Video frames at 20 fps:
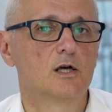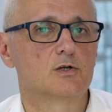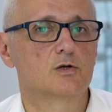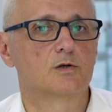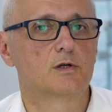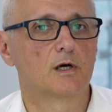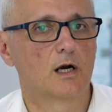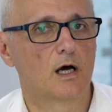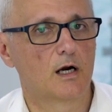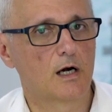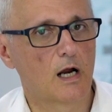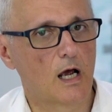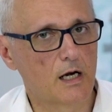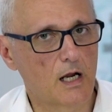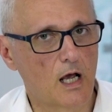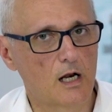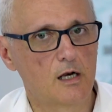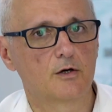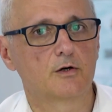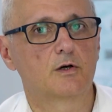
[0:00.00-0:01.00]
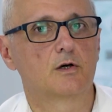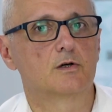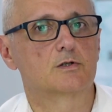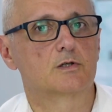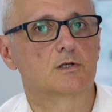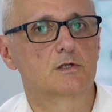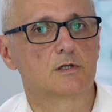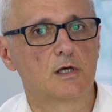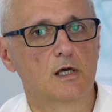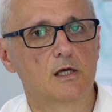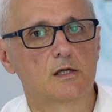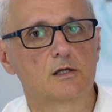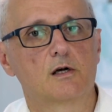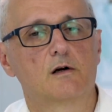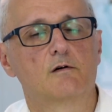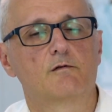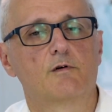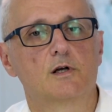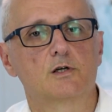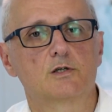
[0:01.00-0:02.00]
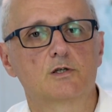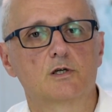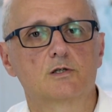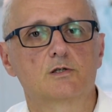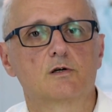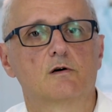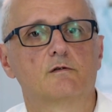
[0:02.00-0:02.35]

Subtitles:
So there are analogous interventions